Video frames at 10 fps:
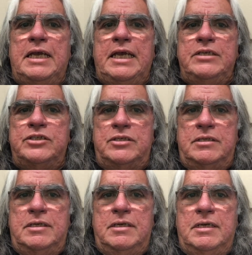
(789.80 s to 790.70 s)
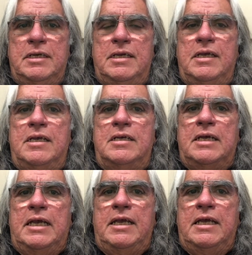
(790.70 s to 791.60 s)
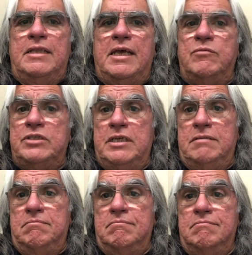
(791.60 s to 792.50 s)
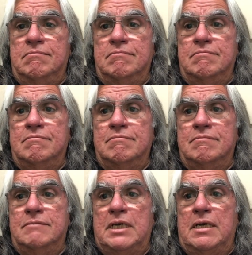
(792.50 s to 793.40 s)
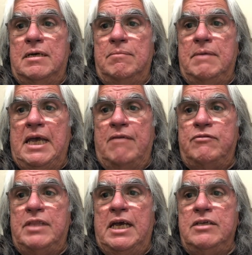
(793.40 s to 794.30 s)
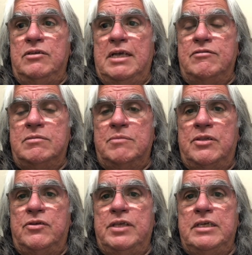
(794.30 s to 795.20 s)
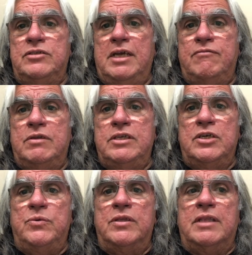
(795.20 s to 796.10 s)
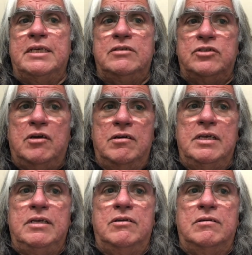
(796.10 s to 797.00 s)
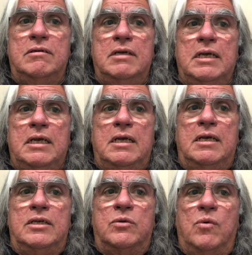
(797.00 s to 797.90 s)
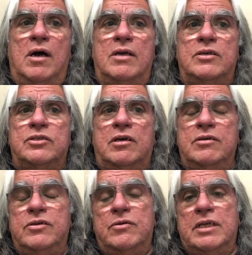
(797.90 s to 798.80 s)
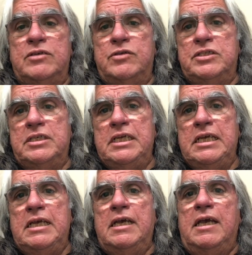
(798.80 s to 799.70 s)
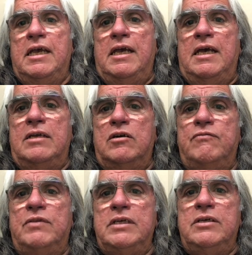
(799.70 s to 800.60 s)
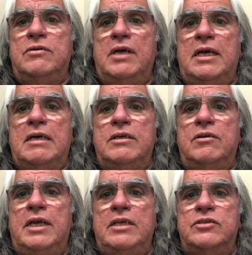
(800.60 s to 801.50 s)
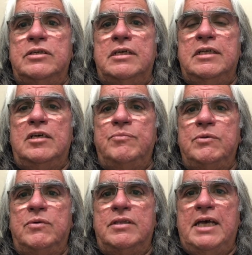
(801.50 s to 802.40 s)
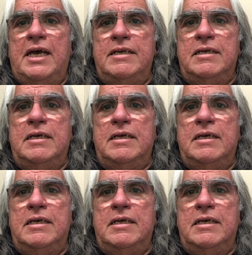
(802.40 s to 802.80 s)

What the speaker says: agent, and that was it. After that, you'll have some other things you have to deal with, like starting your water, starting your electricity, and hopefully your agent can help you with that.